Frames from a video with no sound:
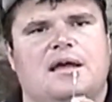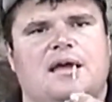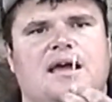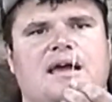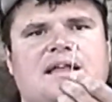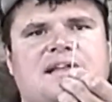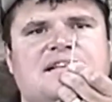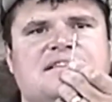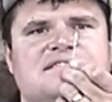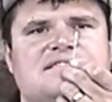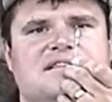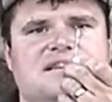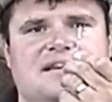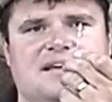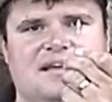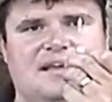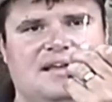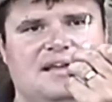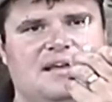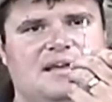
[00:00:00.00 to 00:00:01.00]
and
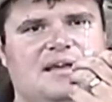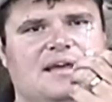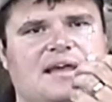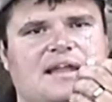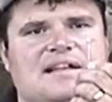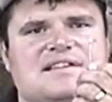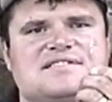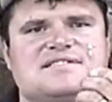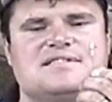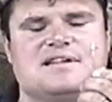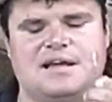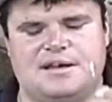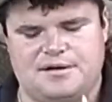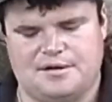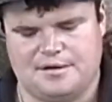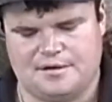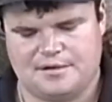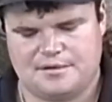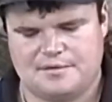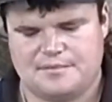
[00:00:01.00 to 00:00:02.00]
it's
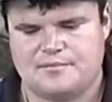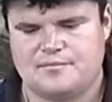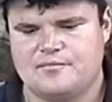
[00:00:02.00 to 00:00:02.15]
slender.